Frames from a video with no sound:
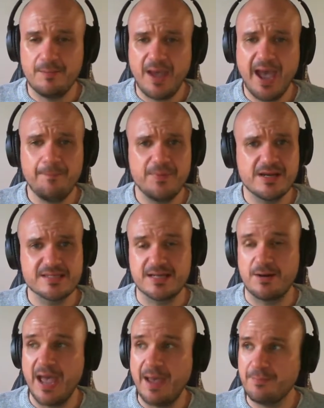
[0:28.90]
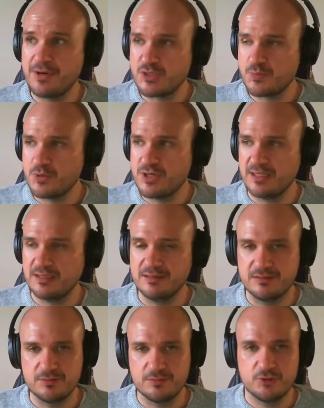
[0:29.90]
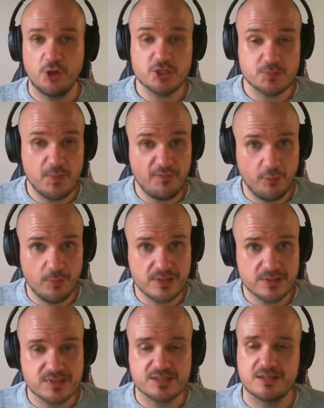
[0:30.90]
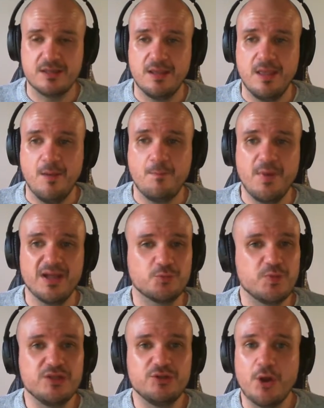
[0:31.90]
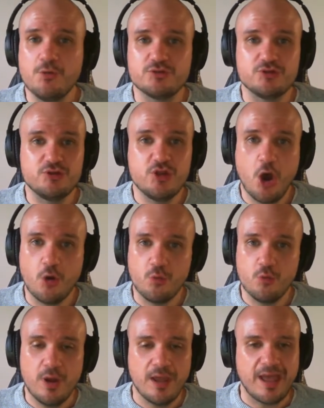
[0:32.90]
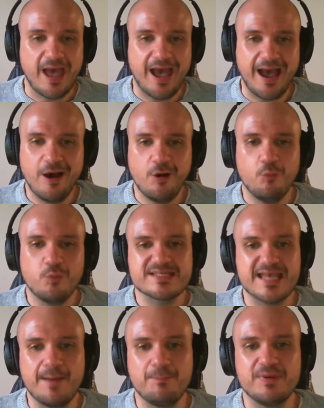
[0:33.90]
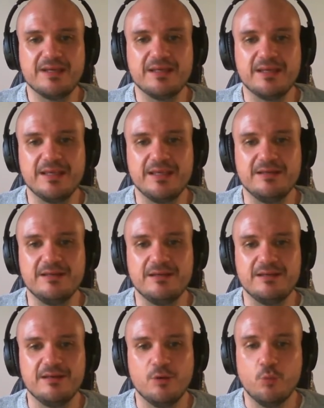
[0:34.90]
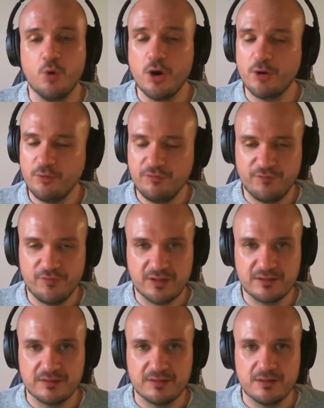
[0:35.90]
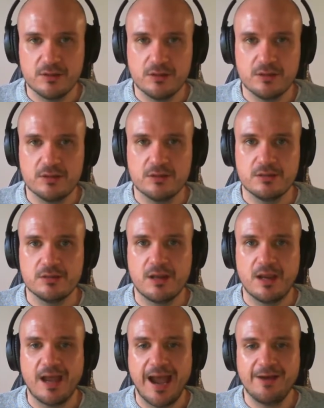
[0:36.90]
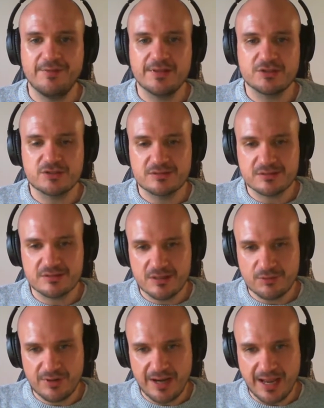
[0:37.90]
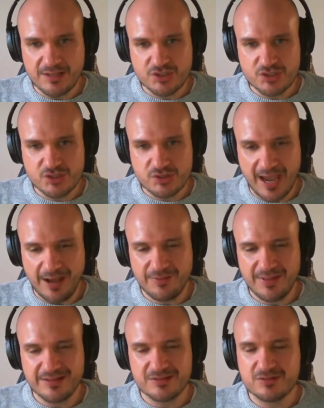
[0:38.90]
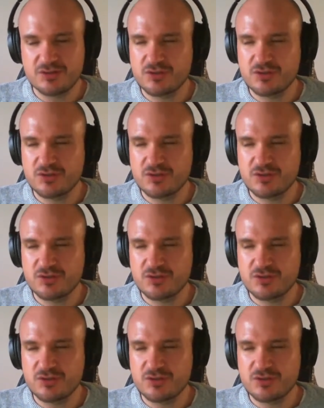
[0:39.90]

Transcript: happiness, and our happiness predicted task performance, but we don't know how what's happening in work role fit, how that relates, how that